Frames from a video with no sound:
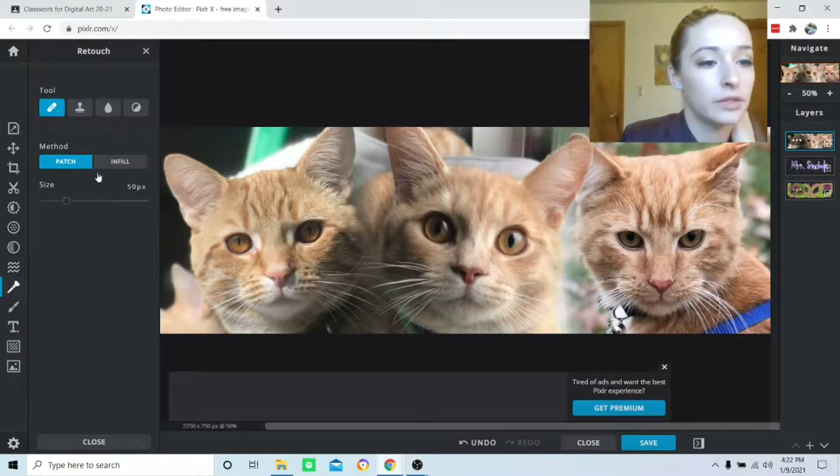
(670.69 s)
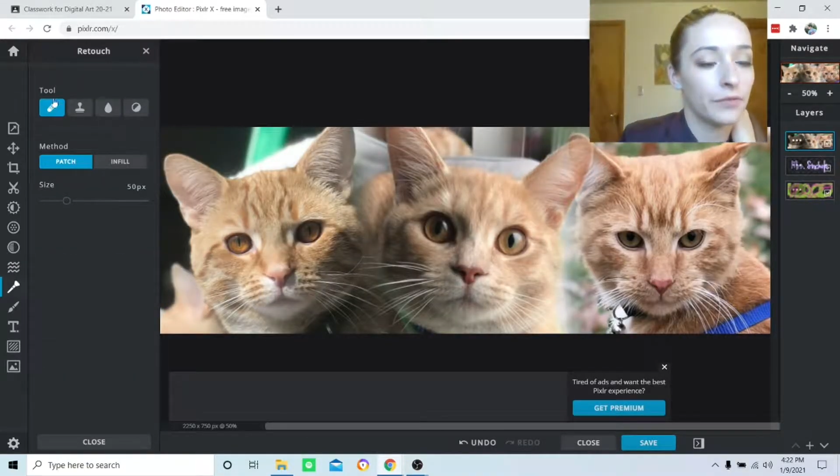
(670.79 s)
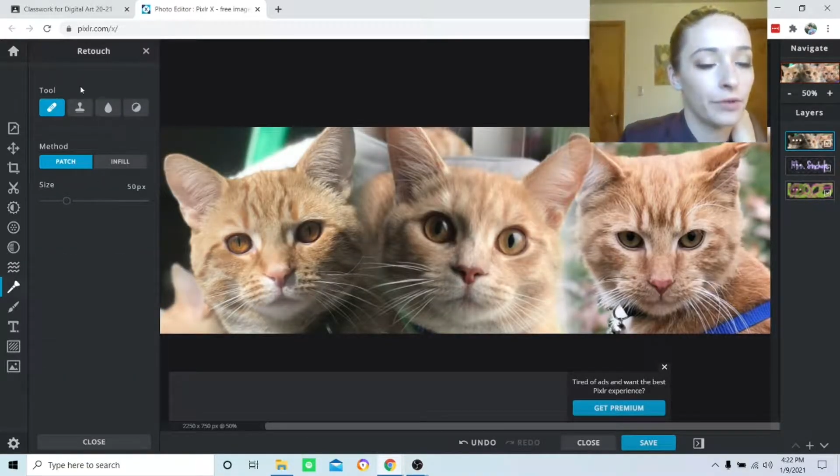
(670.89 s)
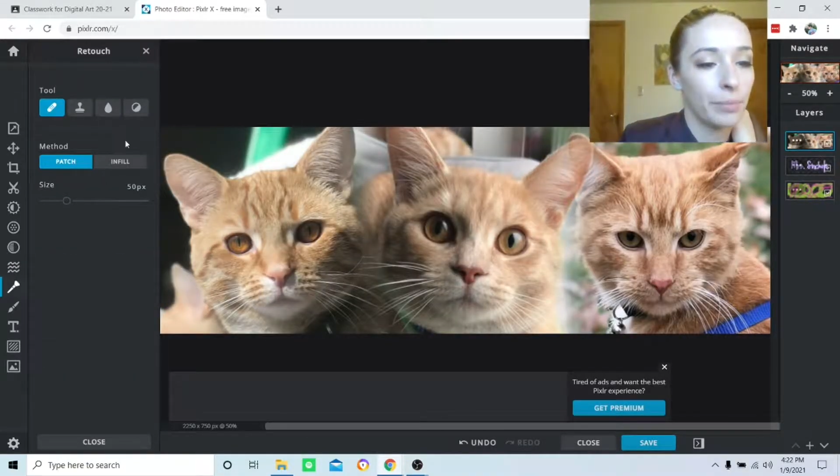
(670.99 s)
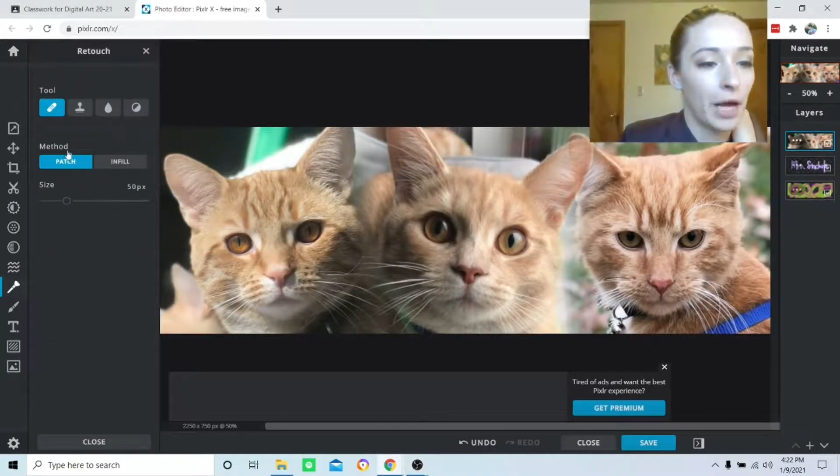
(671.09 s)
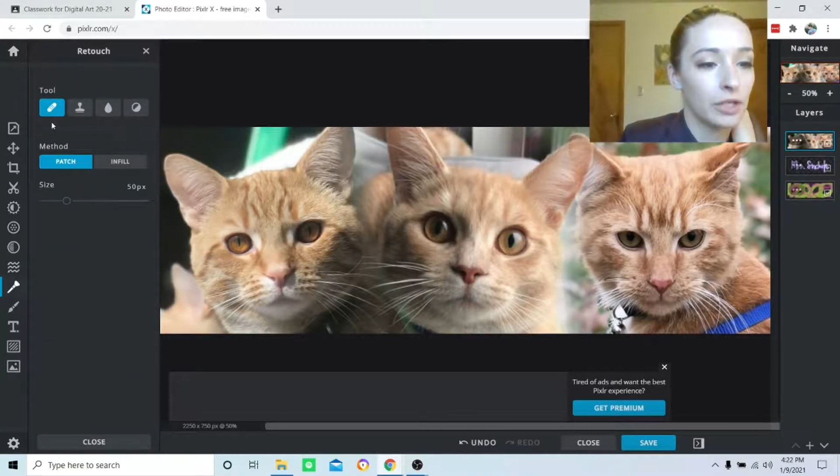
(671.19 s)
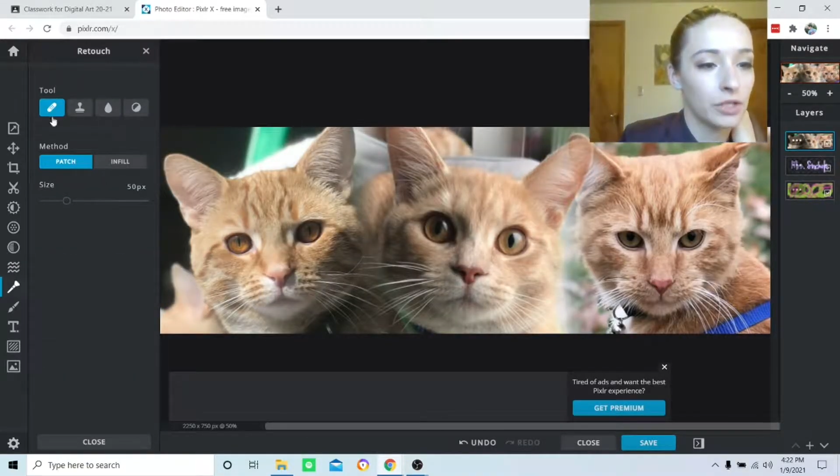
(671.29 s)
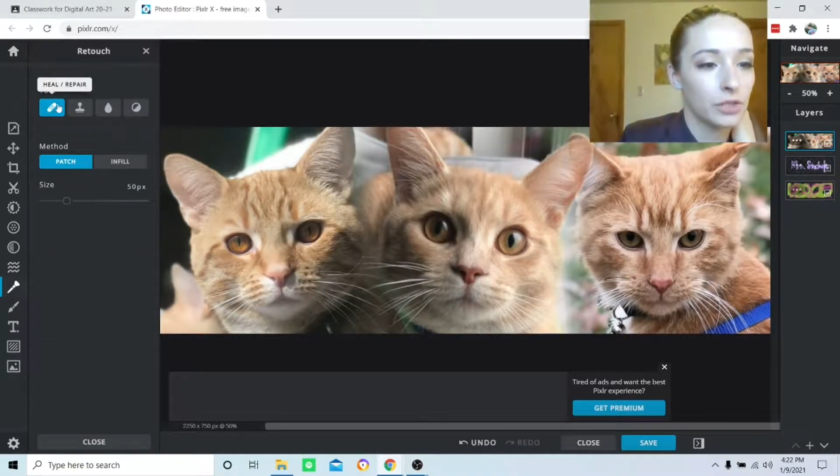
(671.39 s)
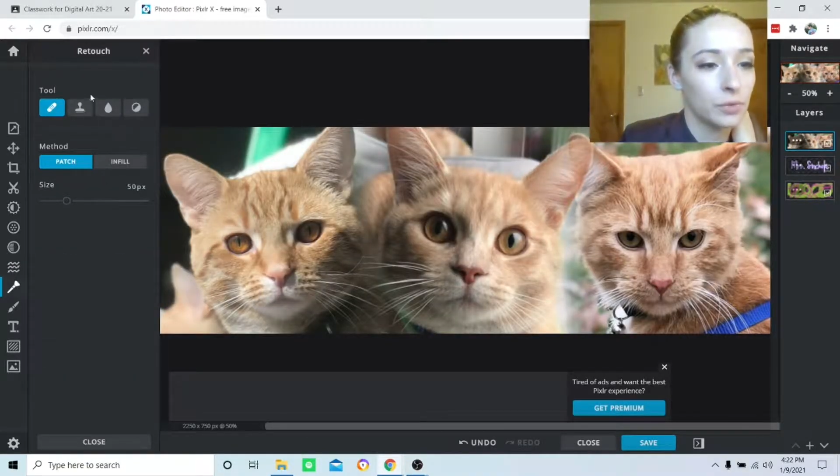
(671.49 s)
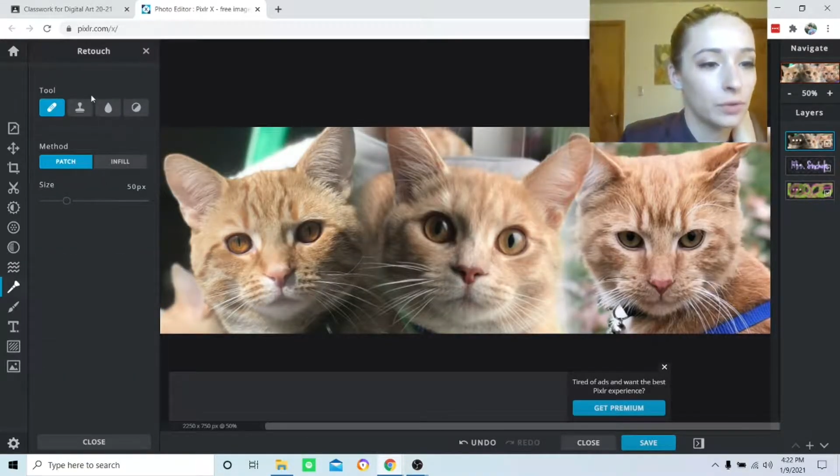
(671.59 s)
different
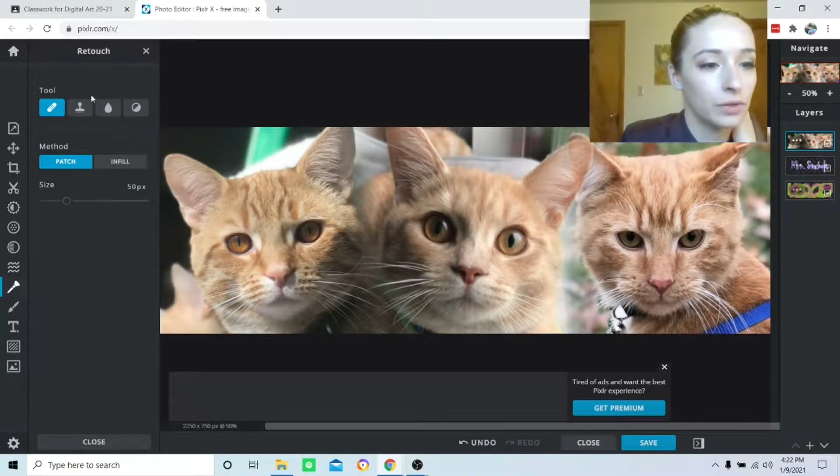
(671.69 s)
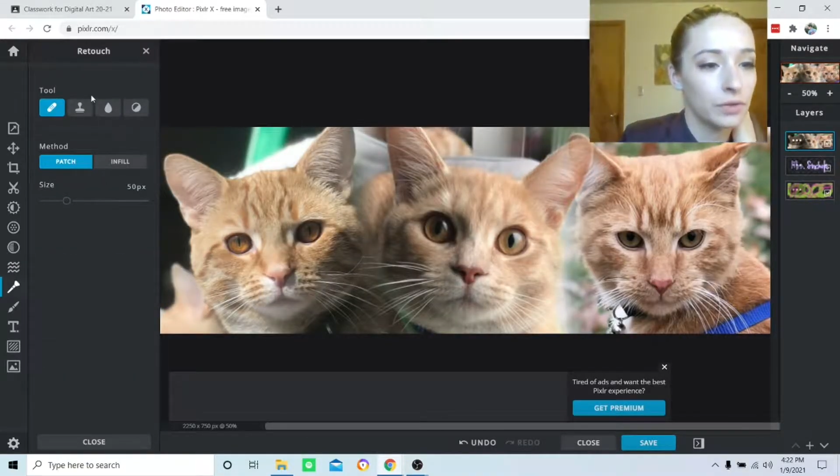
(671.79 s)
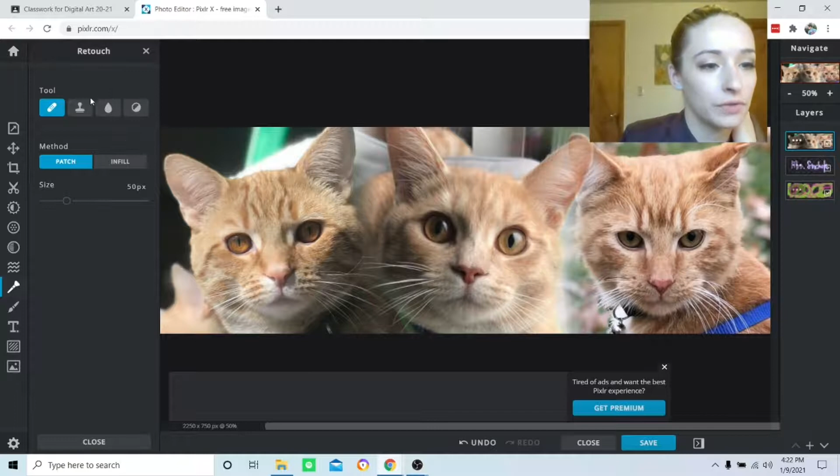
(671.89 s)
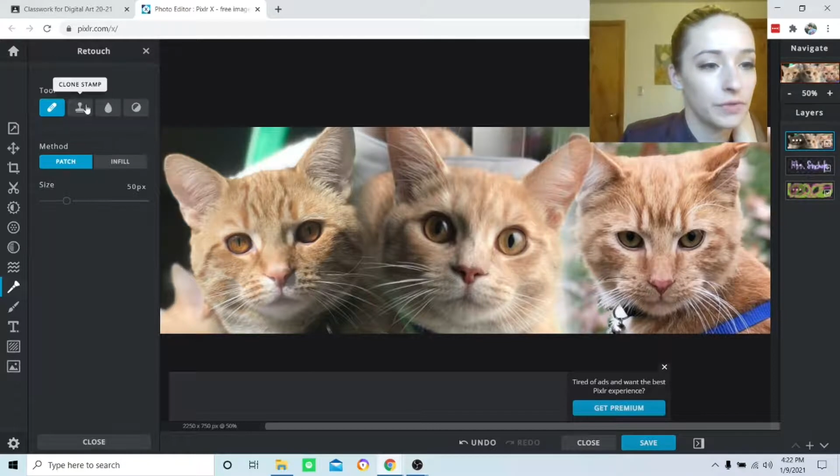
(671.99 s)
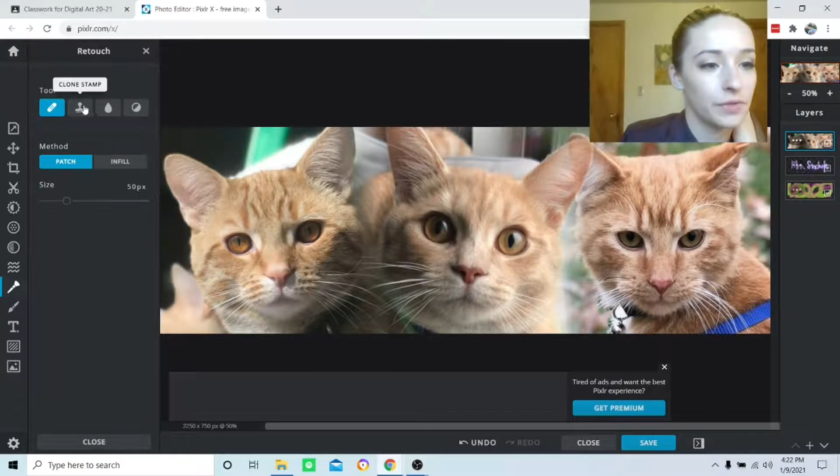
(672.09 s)
patching tools,